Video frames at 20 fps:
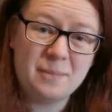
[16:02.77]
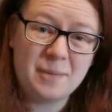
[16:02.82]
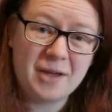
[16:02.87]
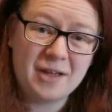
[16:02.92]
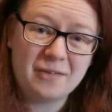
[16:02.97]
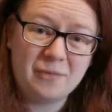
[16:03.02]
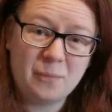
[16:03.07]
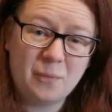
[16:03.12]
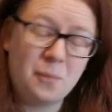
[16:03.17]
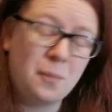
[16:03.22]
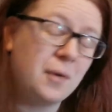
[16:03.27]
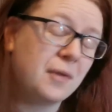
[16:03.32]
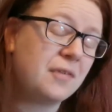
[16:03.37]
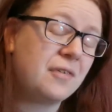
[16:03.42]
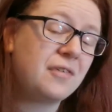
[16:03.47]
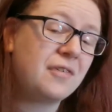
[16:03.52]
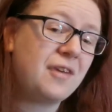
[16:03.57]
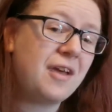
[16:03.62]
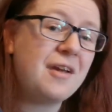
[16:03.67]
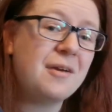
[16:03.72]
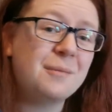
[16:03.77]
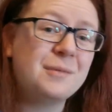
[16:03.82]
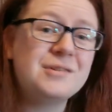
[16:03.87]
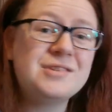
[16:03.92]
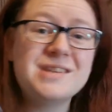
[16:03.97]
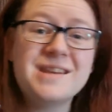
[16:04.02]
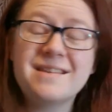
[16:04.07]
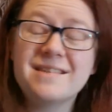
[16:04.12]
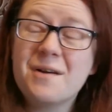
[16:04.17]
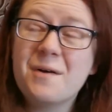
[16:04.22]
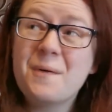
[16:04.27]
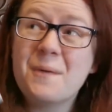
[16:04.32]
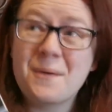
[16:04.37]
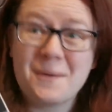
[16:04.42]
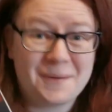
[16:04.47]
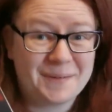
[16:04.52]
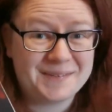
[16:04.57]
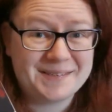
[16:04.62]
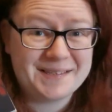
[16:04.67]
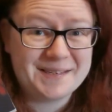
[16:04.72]
birds with 1 stone, which is
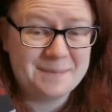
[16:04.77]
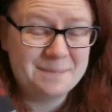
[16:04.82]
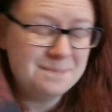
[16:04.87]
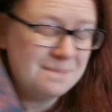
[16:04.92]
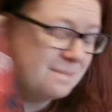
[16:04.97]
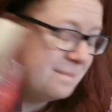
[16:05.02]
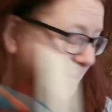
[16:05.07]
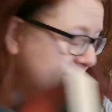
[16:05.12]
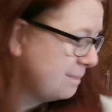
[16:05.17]
awesome.